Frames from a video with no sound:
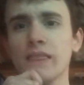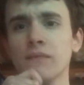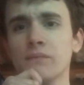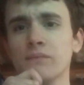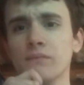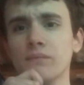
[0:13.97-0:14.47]

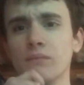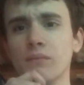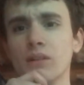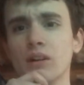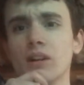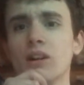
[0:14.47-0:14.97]
hmm,
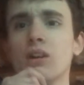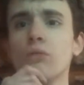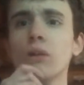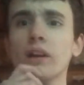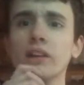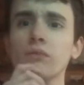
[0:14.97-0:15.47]

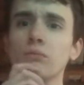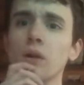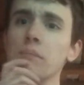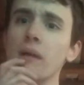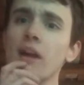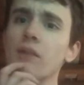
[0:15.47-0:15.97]
what,
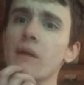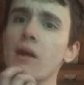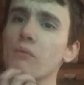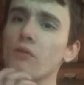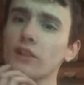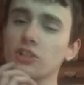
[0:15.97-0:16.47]
what Paramount movie